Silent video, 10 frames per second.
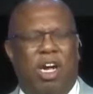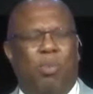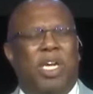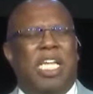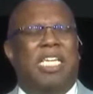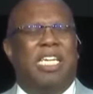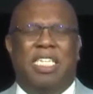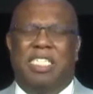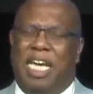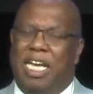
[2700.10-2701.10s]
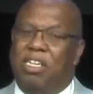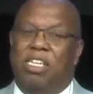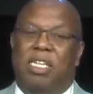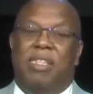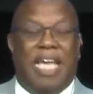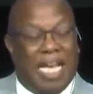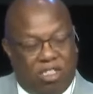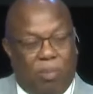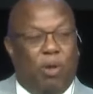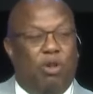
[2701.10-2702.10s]
And when he does that, that's
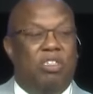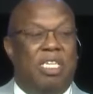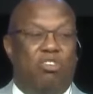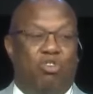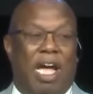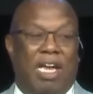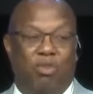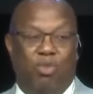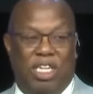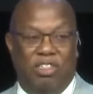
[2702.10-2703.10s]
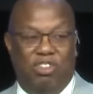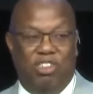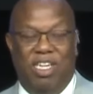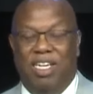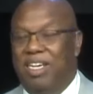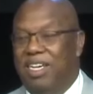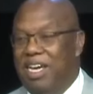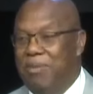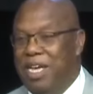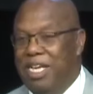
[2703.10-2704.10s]
the person he's trying to reach.
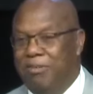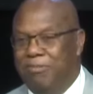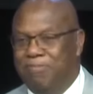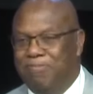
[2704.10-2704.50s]
Amen?